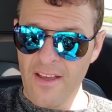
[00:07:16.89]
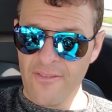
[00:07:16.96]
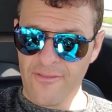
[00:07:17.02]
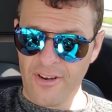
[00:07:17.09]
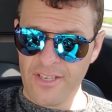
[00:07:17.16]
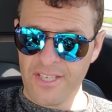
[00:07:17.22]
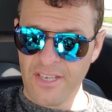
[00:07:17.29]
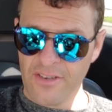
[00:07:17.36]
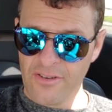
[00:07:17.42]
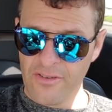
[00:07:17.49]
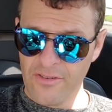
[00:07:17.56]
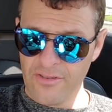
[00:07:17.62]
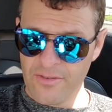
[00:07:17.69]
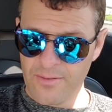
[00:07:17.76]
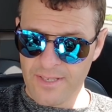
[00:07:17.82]
Frontier
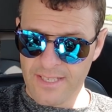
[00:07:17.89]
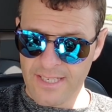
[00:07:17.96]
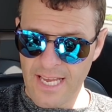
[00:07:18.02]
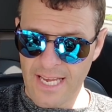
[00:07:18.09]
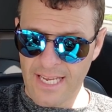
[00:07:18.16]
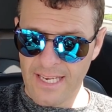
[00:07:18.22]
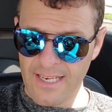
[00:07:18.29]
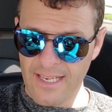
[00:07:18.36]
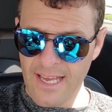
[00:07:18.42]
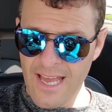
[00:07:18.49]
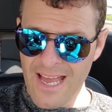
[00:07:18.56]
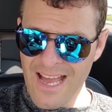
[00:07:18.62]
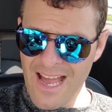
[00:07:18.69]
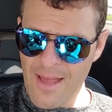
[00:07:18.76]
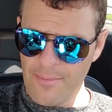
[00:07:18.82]
Cruise was second,
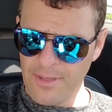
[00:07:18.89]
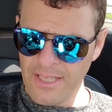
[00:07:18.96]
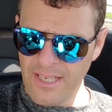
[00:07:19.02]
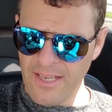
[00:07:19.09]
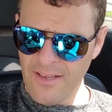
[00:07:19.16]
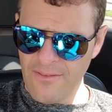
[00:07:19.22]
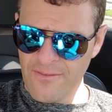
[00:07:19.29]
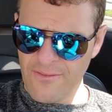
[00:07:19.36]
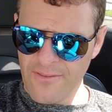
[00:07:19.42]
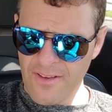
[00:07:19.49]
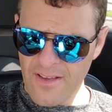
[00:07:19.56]
I believe.